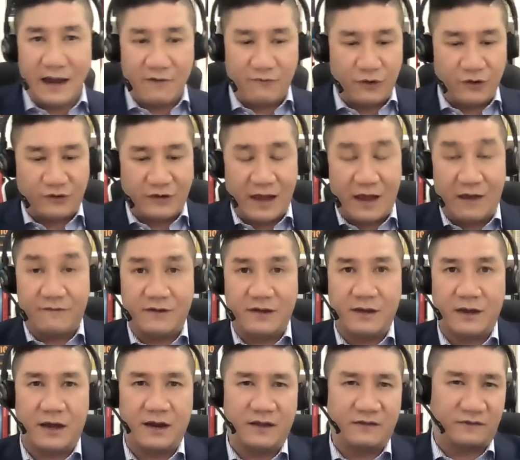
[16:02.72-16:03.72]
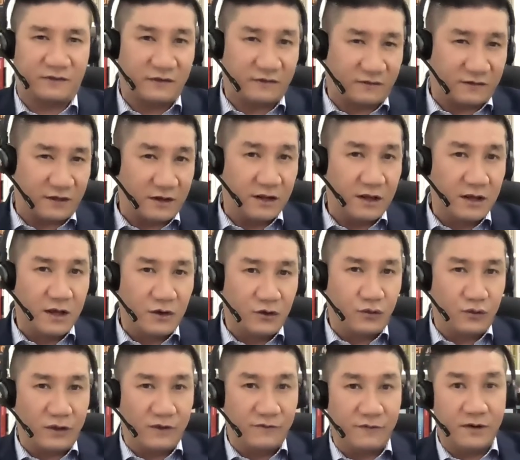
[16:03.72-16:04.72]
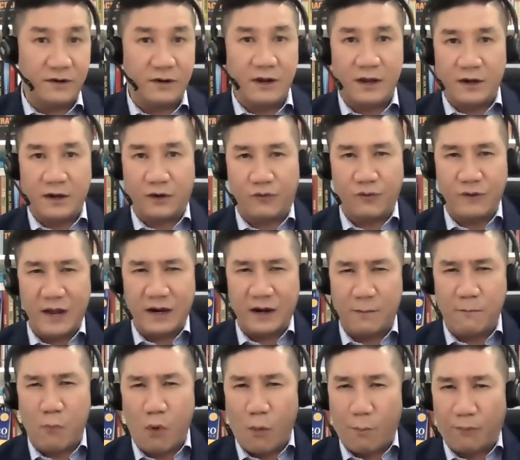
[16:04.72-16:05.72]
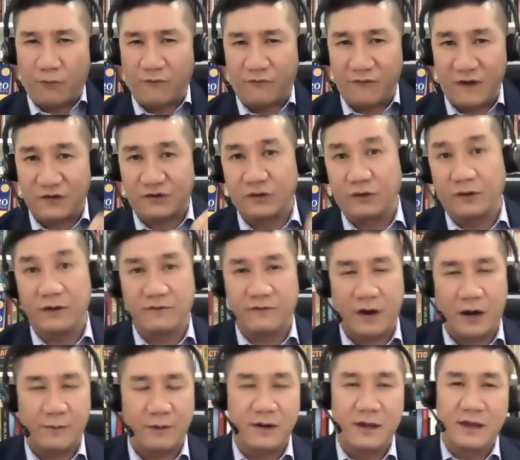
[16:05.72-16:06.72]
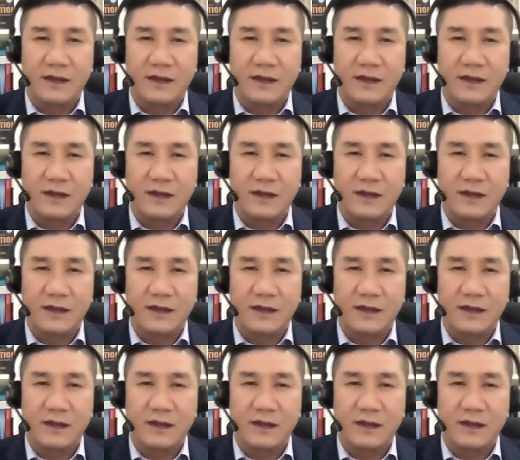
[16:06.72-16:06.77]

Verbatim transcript: leverage having an assistant to even create a more professional environment.